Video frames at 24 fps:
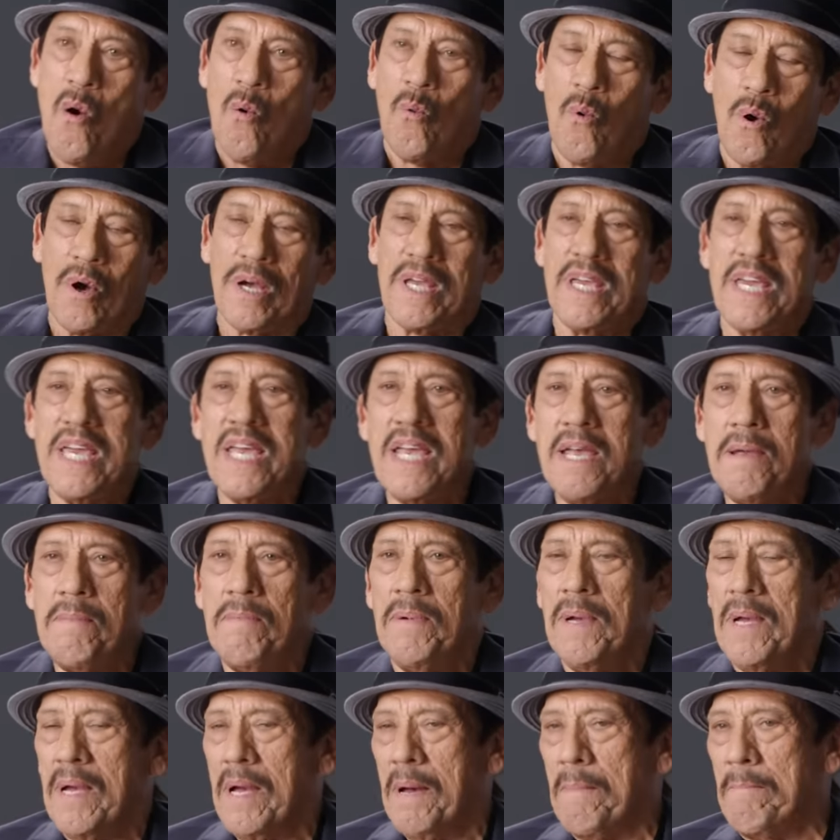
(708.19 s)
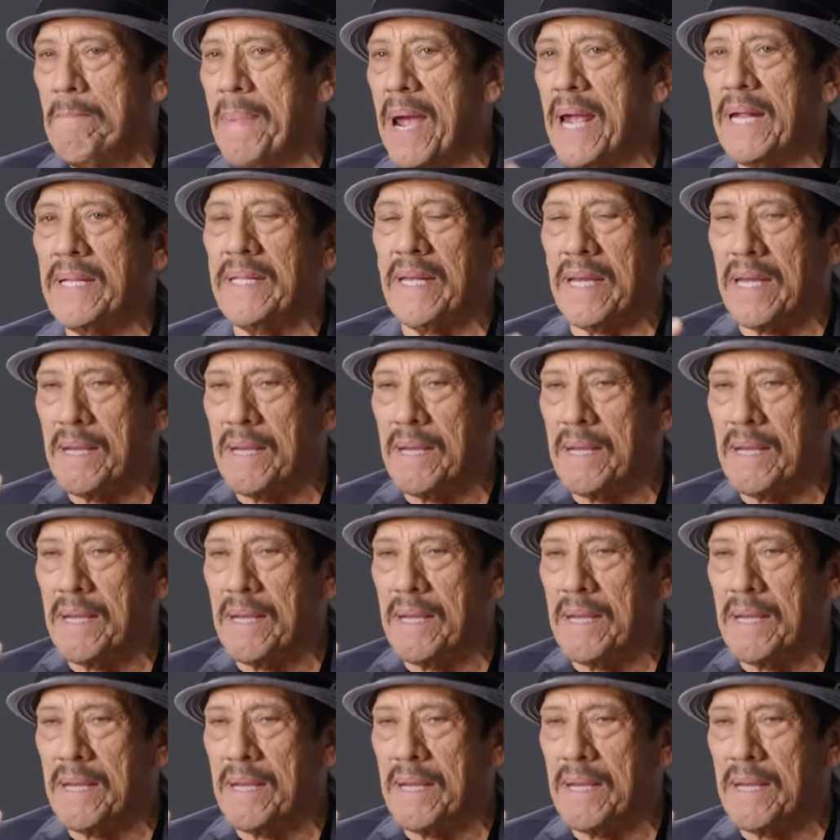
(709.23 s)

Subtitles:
Well, he made